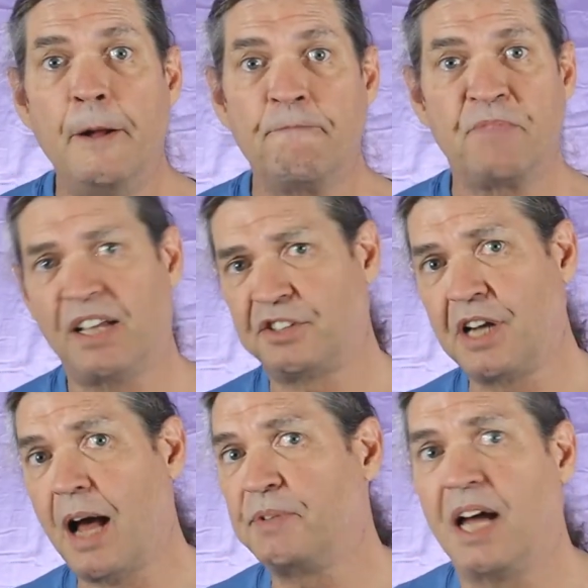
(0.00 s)
not
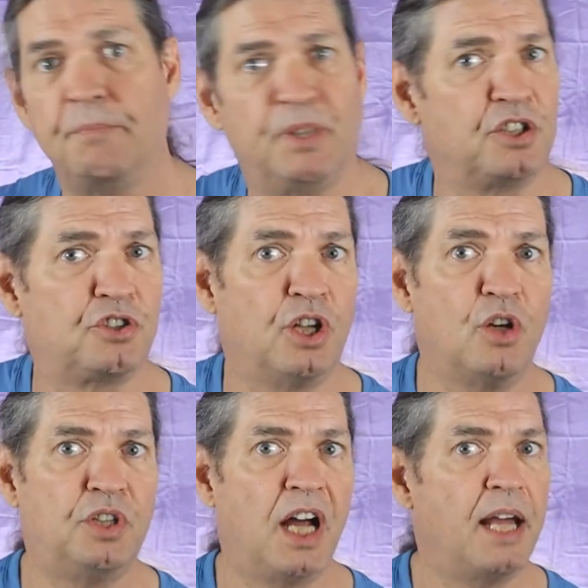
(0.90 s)
stop time, but to
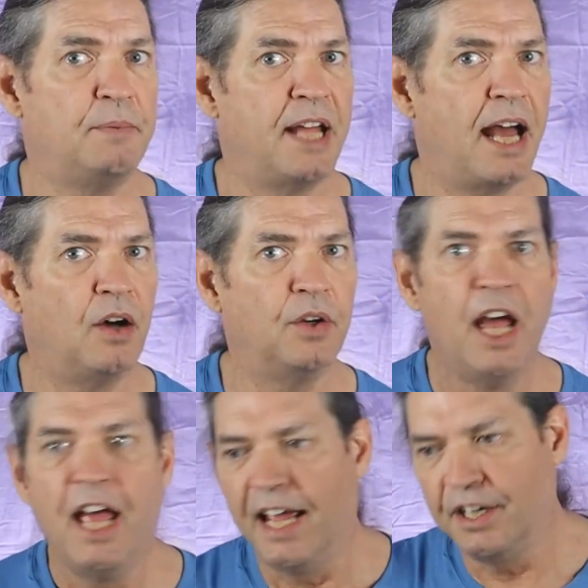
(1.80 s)
slow time down
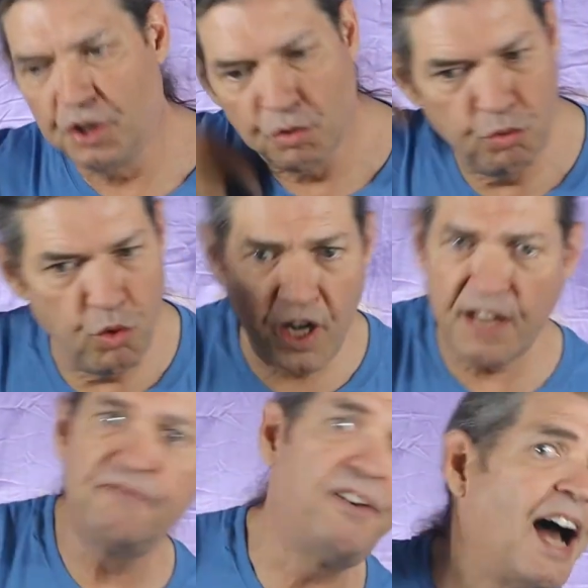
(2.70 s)
and to
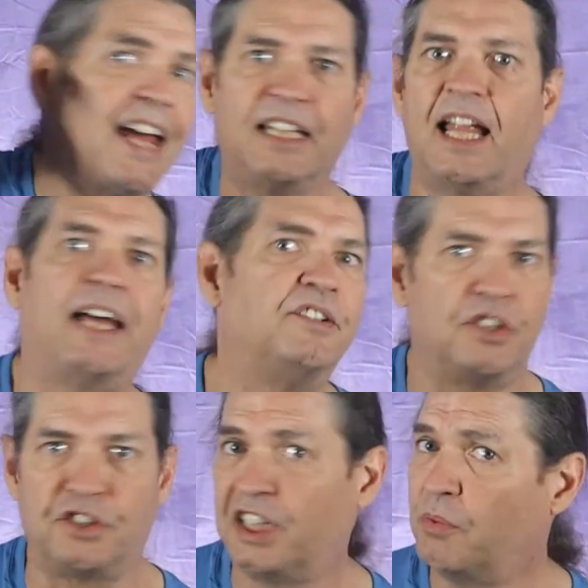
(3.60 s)
revitalize
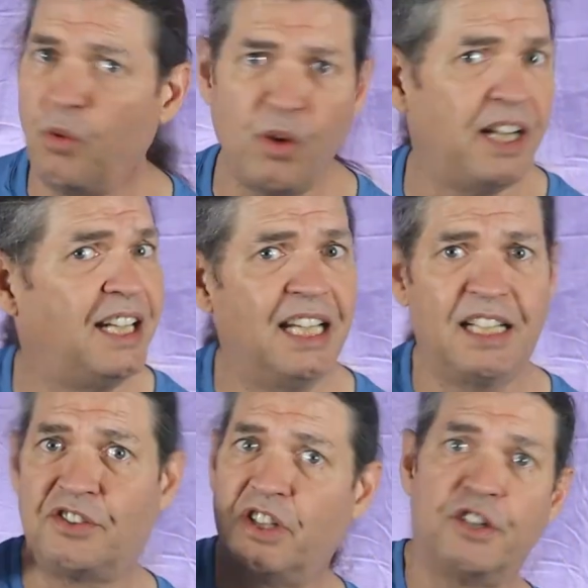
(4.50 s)
us, to
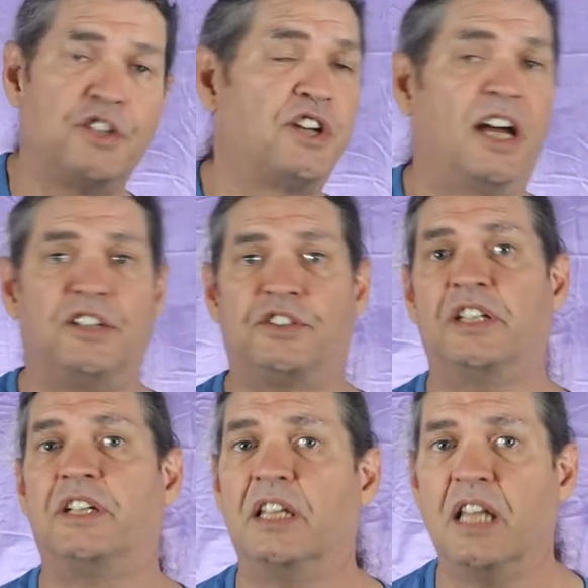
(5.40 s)
re-get us energized
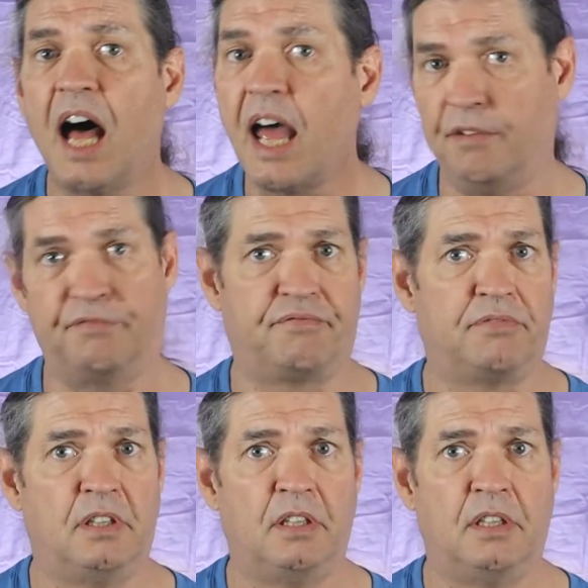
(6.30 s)
into
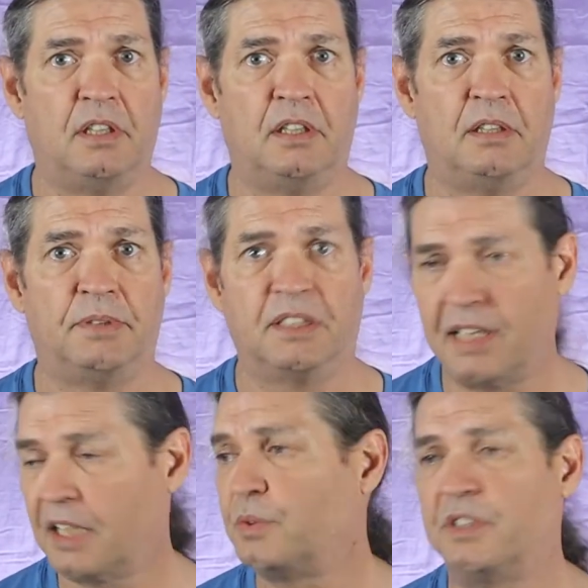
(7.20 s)
life. Because
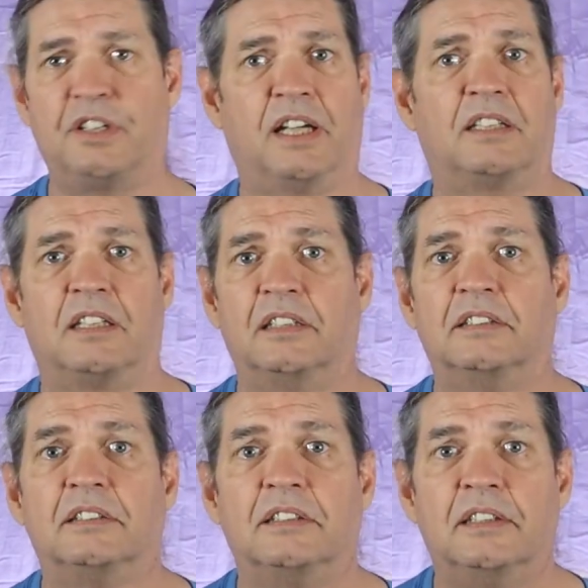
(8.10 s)
that's what sex
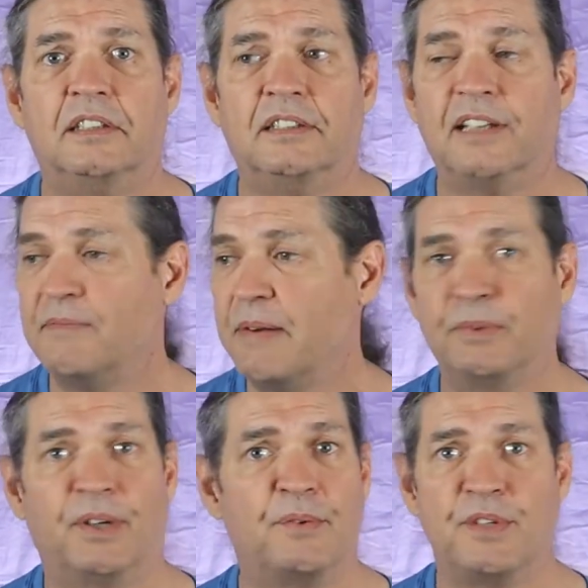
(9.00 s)
is. I
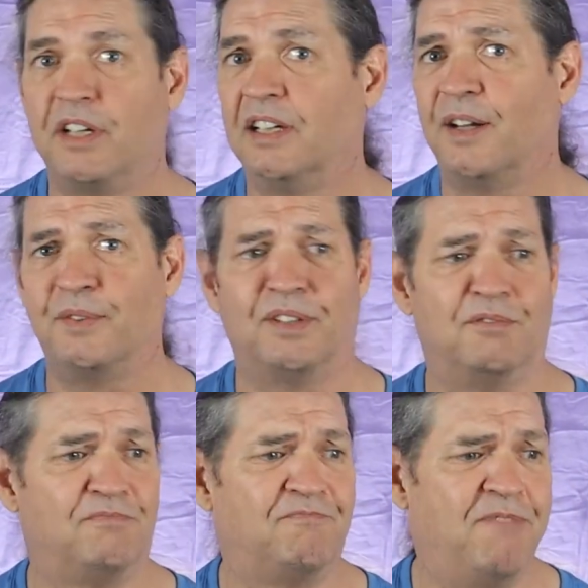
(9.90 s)
remember when I was young, I was a
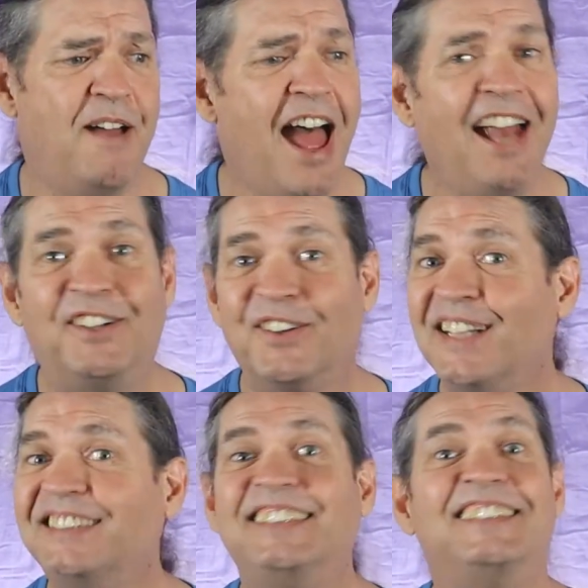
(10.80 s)
bad,
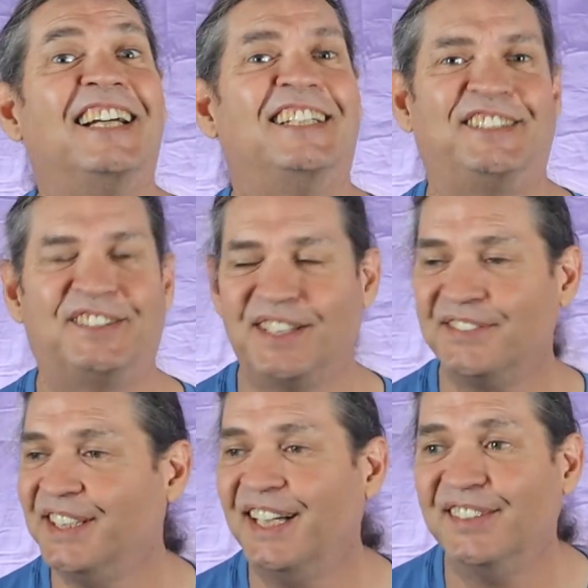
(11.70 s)
crazy,
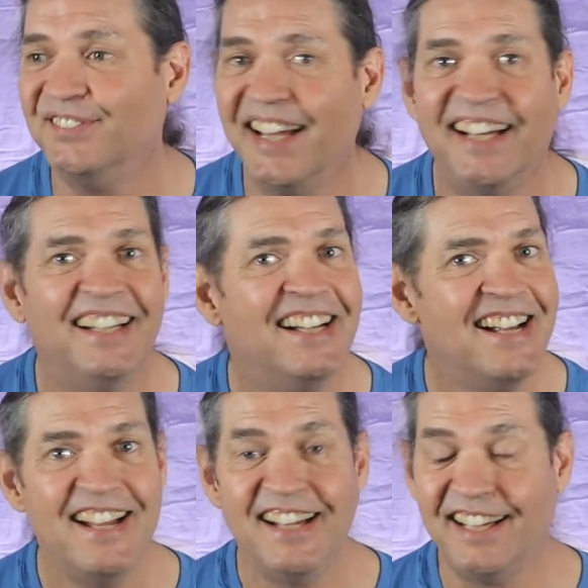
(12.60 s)
sex-driven young man.
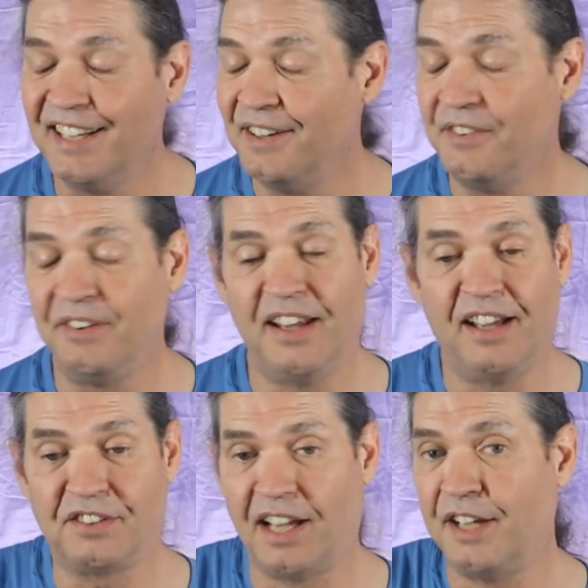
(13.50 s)
And
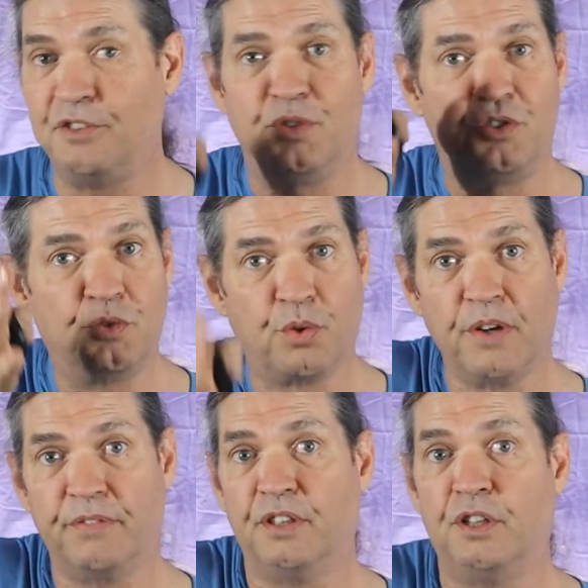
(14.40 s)
yes, I was
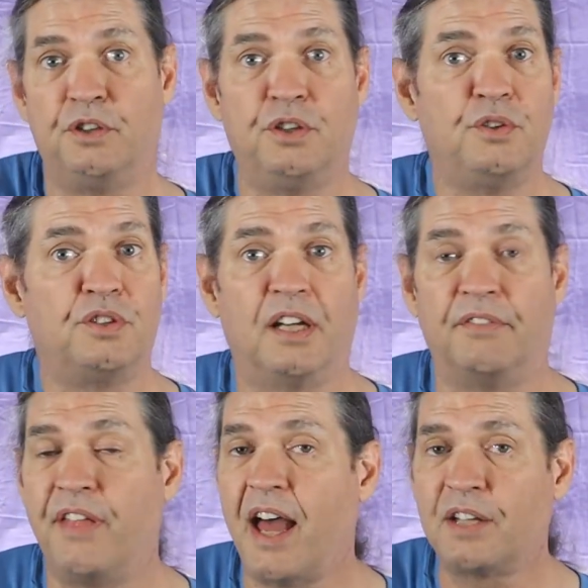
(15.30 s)
driven to do
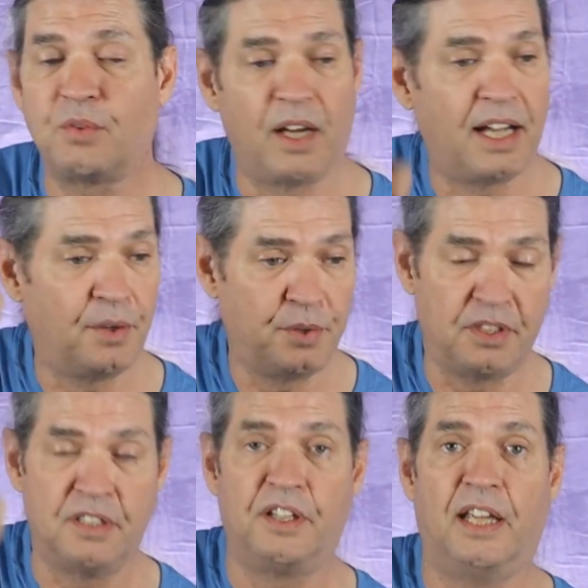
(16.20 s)
stuff. That's why I was
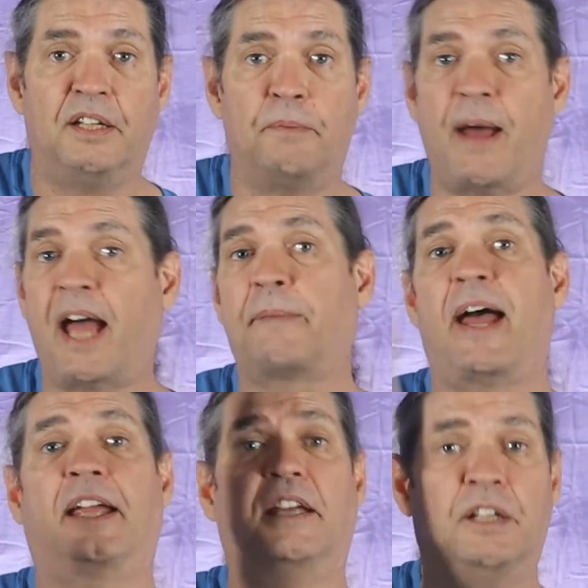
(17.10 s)
insane in
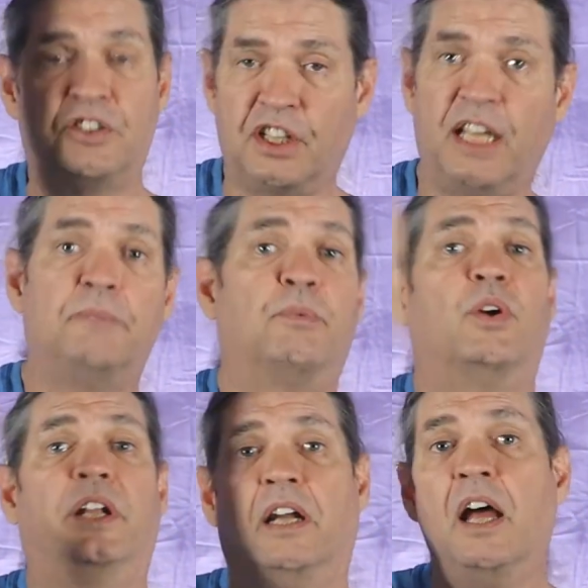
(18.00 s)
backpacking and
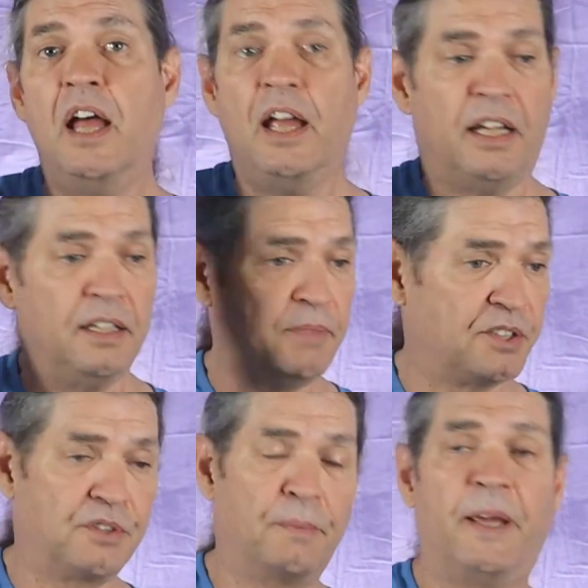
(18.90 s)
skateboarding and
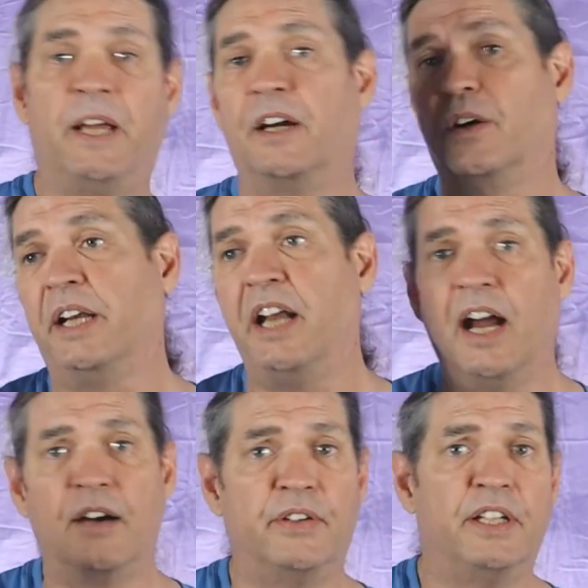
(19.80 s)
Mr. Bear and
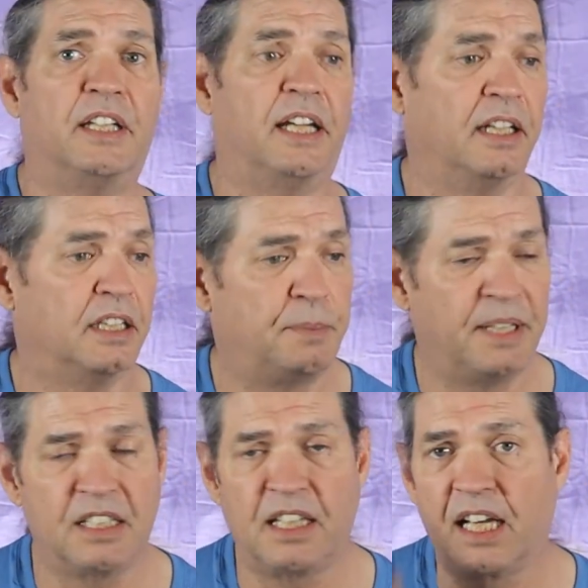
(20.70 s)
everything. It's
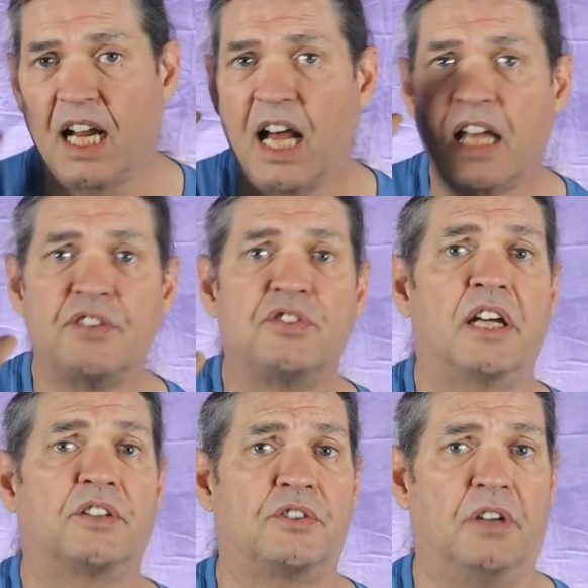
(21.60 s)
because of that high
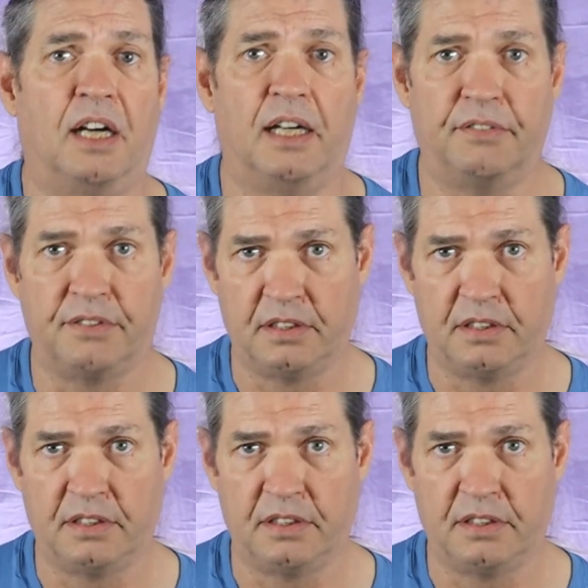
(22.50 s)
sex drive.